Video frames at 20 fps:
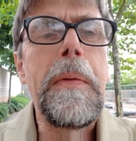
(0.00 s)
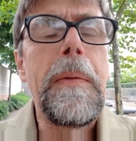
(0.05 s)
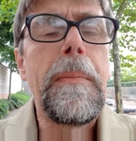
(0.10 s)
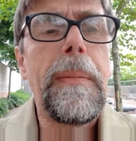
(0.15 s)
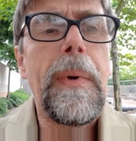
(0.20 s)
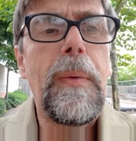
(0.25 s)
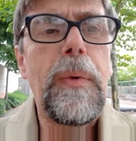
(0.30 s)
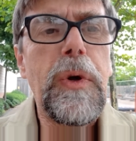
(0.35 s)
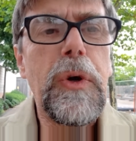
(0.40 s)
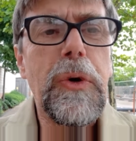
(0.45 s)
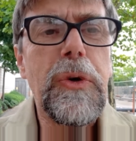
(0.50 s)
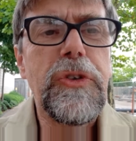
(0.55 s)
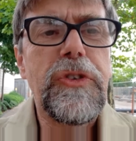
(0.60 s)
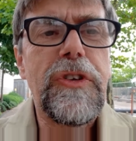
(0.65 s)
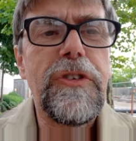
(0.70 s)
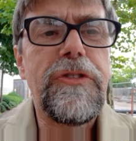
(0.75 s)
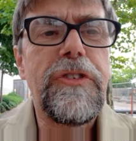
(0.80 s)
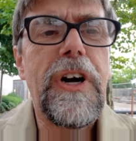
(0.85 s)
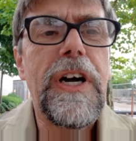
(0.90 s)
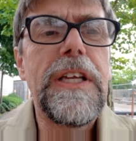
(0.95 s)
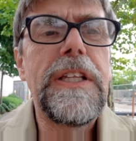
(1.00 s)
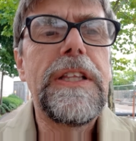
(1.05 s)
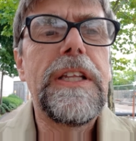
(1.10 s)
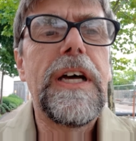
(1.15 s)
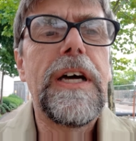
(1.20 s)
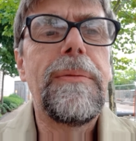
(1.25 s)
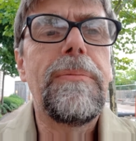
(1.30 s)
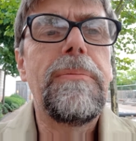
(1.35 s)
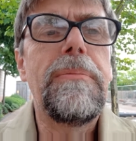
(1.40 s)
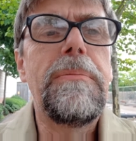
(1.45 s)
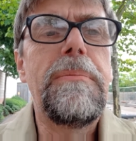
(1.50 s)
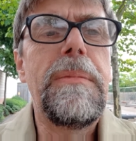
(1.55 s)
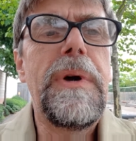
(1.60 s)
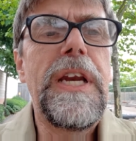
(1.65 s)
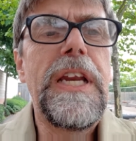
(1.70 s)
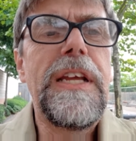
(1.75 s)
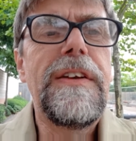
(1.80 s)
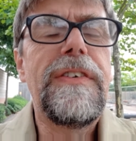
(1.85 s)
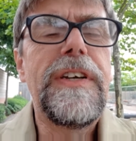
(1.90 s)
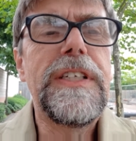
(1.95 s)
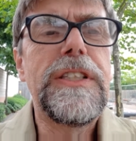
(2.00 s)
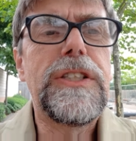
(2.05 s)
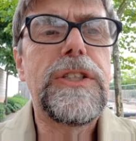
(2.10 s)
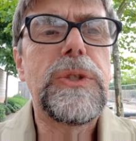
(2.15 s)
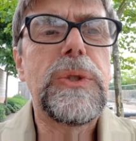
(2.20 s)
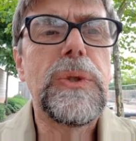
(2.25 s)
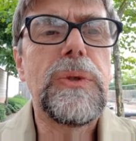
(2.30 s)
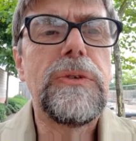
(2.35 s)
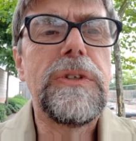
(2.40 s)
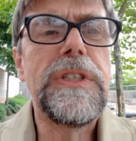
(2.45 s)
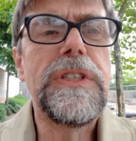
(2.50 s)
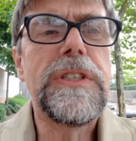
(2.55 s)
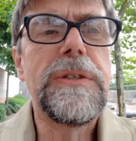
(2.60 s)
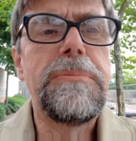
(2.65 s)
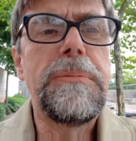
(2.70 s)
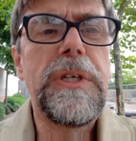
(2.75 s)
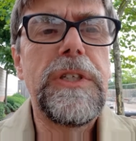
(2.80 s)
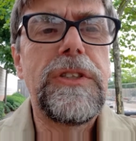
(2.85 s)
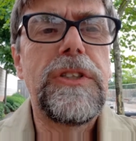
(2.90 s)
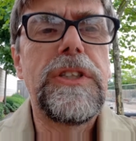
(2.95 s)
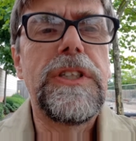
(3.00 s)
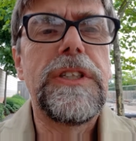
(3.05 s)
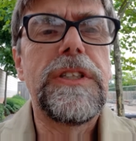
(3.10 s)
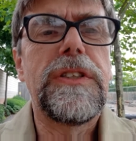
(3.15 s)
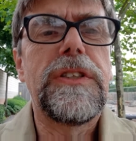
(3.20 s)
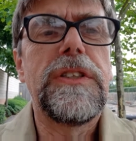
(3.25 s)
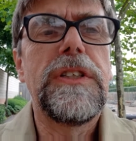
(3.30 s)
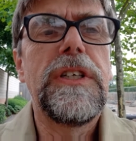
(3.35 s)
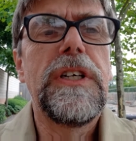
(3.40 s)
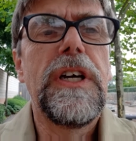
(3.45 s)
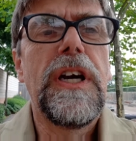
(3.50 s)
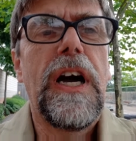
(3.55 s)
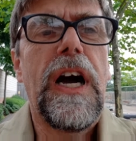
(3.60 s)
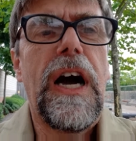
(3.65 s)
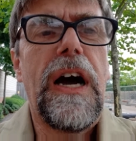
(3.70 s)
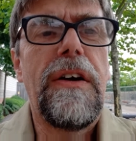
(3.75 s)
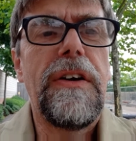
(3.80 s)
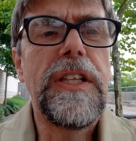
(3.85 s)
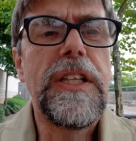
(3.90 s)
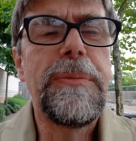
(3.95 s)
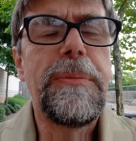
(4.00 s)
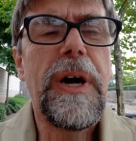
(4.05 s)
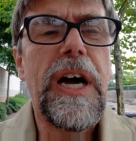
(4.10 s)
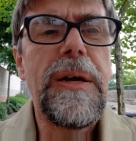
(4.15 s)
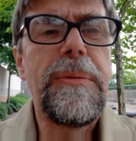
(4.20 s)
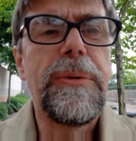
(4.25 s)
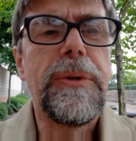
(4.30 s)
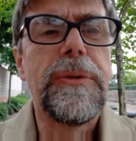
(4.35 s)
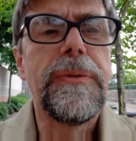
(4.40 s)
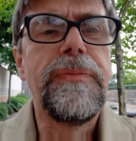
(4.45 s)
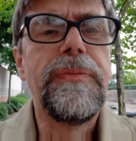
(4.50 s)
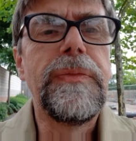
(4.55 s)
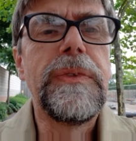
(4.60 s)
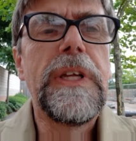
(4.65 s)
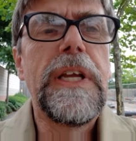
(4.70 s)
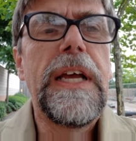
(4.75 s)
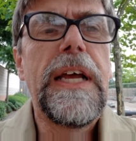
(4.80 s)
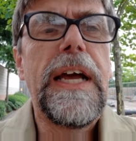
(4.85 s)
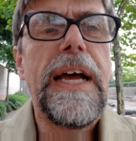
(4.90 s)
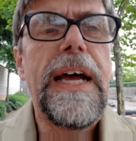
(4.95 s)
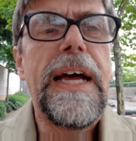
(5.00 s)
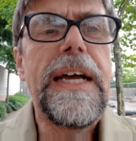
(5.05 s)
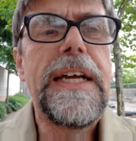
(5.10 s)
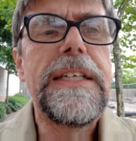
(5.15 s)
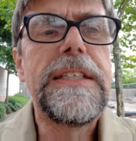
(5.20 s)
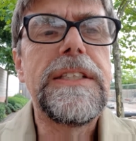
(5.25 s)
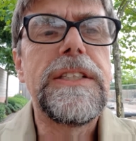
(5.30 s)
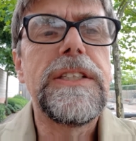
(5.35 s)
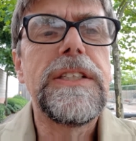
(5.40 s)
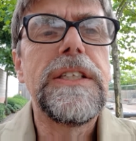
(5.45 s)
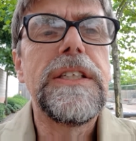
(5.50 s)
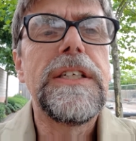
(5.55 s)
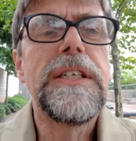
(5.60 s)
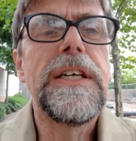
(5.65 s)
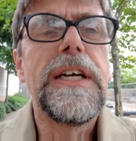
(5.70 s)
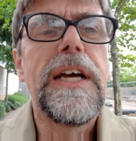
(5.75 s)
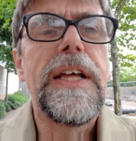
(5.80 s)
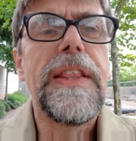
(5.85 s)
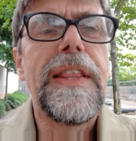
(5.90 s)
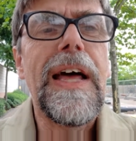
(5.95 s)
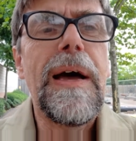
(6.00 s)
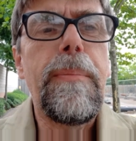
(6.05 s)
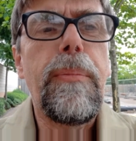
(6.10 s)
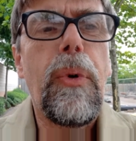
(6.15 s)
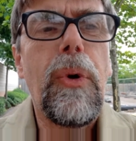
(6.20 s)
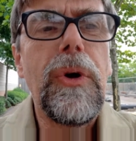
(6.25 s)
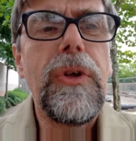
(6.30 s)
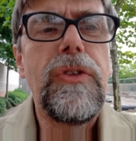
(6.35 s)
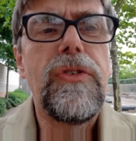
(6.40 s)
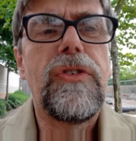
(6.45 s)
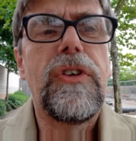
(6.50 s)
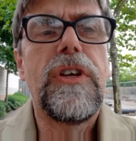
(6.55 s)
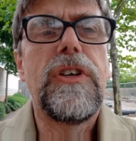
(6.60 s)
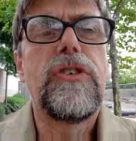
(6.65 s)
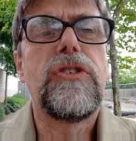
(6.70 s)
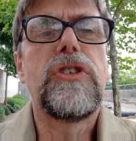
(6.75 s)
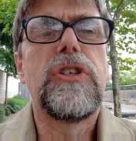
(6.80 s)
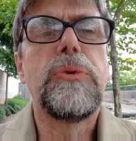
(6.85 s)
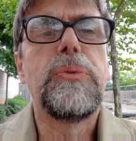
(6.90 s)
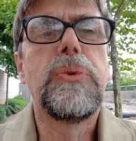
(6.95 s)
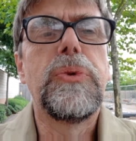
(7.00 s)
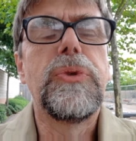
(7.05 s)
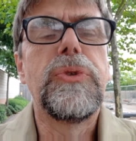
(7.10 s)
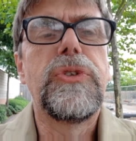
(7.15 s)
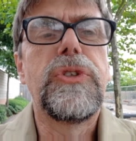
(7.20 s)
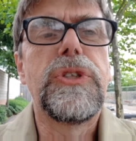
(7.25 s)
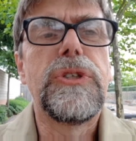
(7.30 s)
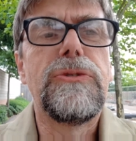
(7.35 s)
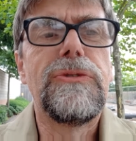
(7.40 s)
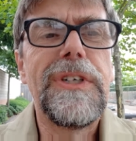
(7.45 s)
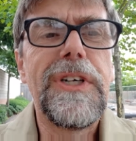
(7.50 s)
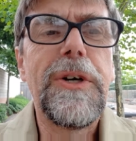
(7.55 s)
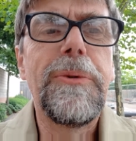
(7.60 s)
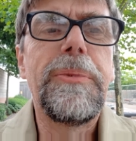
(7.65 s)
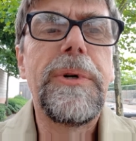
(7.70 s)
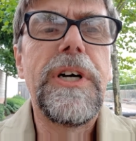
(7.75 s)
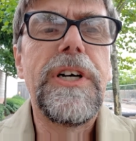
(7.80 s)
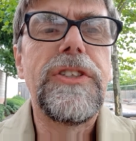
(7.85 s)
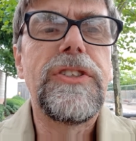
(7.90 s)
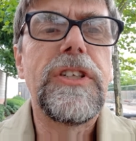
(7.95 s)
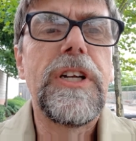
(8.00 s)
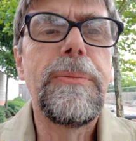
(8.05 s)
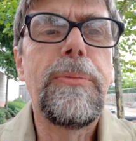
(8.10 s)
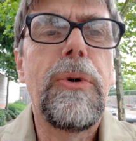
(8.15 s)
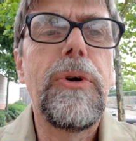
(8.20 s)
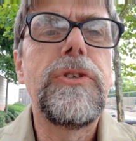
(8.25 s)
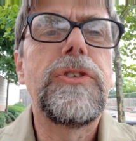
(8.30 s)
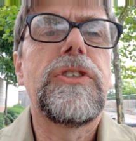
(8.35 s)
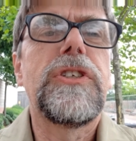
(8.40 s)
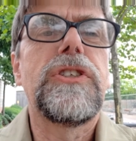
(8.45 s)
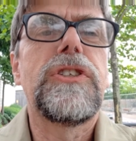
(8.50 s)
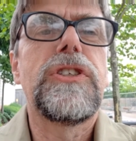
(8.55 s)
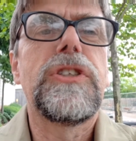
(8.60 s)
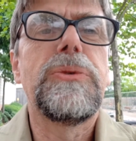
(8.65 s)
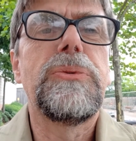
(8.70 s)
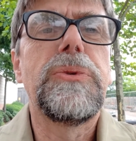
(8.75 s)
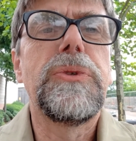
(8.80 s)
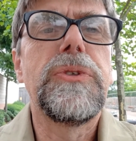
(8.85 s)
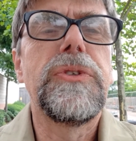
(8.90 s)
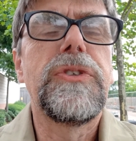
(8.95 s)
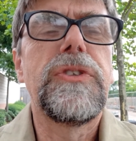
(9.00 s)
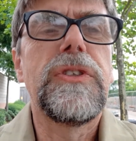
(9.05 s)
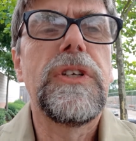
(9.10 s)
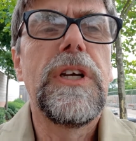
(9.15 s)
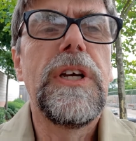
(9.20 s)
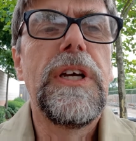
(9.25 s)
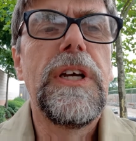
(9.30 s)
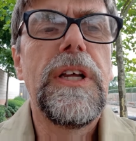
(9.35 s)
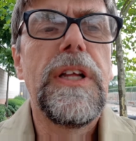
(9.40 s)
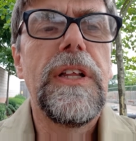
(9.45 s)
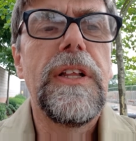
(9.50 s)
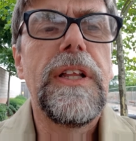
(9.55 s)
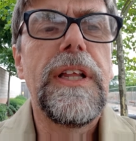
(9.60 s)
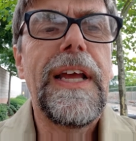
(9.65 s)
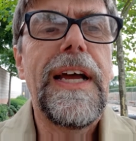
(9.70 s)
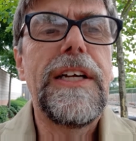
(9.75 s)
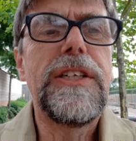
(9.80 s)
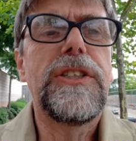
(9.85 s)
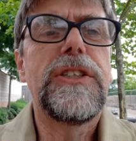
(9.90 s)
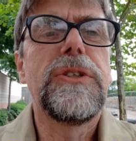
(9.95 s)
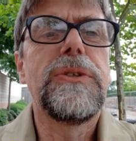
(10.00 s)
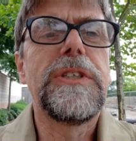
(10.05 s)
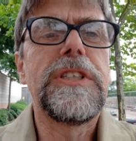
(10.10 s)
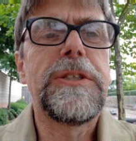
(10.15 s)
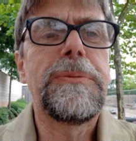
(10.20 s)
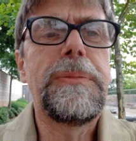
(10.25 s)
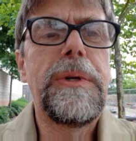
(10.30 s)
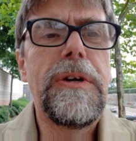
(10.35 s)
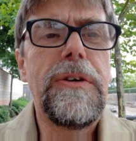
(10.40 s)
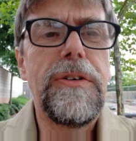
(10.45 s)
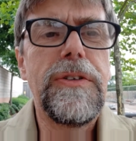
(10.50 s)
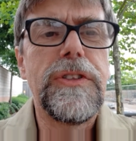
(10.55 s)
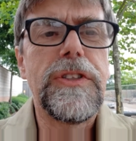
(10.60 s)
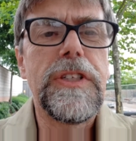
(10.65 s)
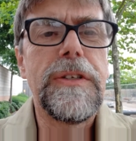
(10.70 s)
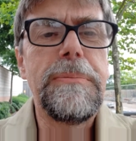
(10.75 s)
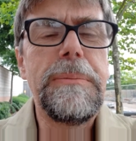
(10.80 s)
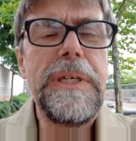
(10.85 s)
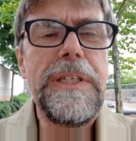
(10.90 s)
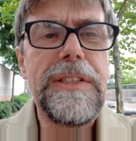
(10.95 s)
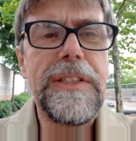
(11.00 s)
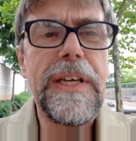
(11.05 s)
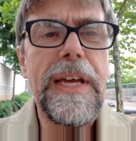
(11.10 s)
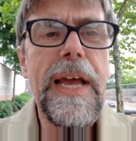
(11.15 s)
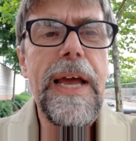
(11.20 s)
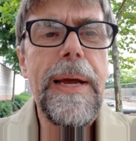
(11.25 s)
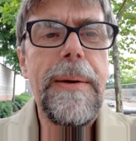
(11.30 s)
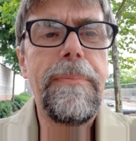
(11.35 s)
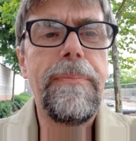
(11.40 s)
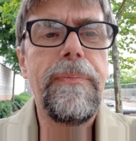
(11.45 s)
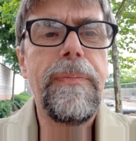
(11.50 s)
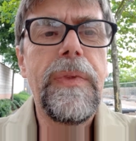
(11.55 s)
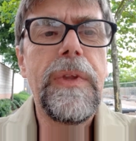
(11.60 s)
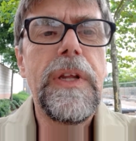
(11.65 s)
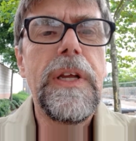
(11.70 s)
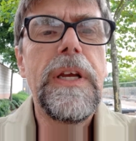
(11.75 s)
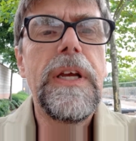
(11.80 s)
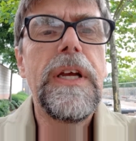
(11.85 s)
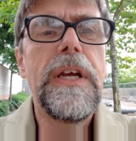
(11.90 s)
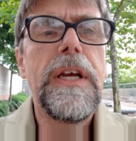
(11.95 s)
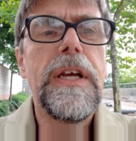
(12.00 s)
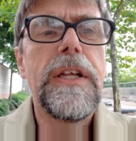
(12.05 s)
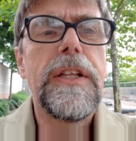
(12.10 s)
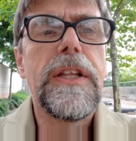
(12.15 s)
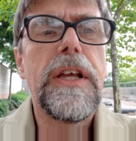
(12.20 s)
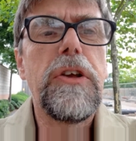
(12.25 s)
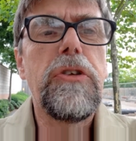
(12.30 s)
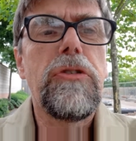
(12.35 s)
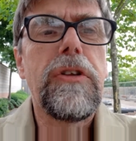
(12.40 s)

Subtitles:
But we also find that many of his stories and messages are in the Bible, and that points us towards the real person. It points us towards the actual experience of meeting him. Those